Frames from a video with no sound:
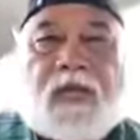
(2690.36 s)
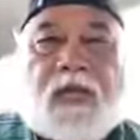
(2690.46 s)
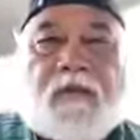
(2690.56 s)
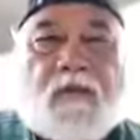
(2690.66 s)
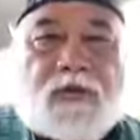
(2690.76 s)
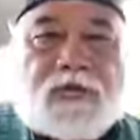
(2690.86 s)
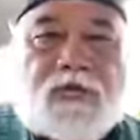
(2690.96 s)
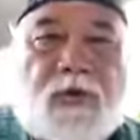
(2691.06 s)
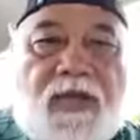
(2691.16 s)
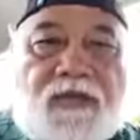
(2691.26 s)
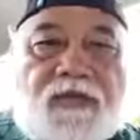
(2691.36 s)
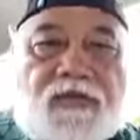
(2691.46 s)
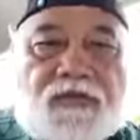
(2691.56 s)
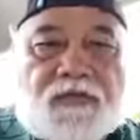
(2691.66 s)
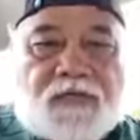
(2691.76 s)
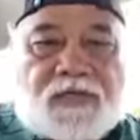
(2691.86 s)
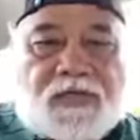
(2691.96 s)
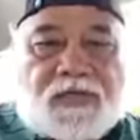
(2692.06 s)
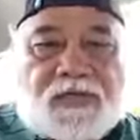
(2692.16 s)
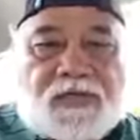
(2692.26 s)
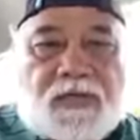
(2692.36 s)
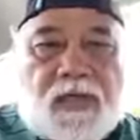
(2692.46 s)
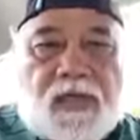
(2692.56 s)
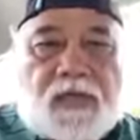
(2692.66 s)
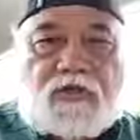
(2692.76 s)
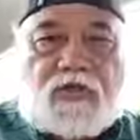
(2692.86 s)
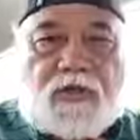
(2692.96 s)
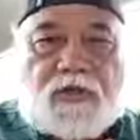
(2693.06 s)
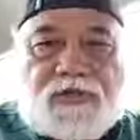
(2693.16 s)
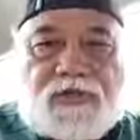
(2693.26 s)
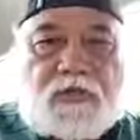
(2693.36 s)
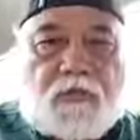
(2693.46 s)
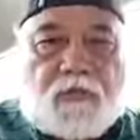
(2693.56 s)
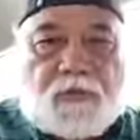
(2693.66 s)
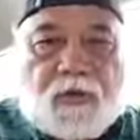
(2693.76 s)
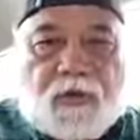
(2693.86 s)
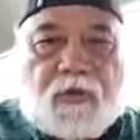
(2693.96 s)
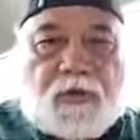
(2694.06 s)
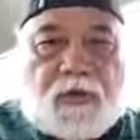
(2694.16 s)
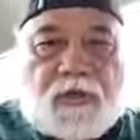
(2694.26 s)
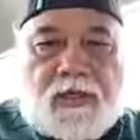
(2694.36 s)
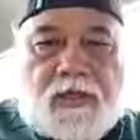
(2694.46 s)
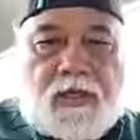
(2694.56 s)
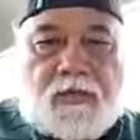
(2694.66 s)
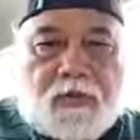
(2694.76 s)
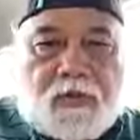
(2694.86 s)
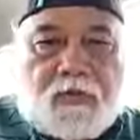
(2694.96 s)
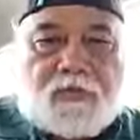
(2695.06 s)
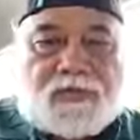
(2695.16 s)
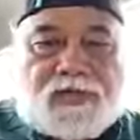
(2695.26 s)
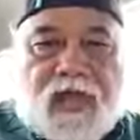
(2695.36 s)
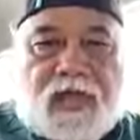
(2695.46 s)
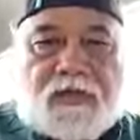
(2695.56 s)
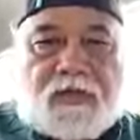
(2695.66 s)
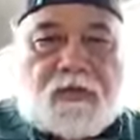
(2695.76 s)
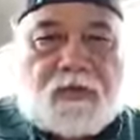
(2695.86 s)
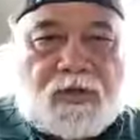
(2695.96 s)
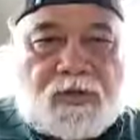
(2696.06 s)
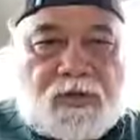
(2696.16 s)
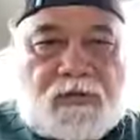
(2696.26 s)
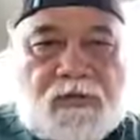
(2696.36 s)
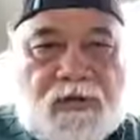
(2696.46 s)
And what we're trying to do is toast or burn the bones on the grill,